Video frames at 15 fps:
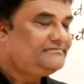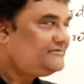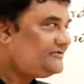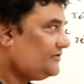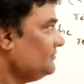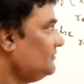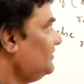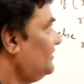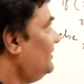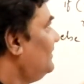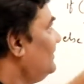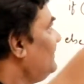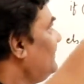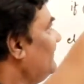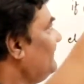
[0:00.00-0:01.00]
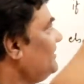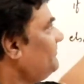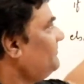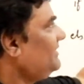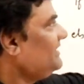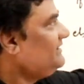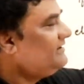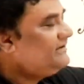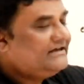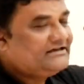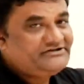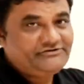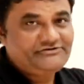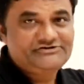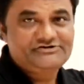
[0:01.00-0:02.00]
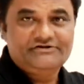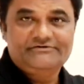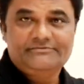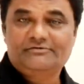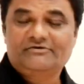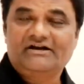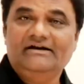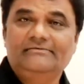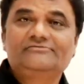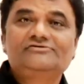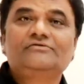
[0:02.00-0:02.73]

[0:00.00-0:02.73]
So development and execution of a program.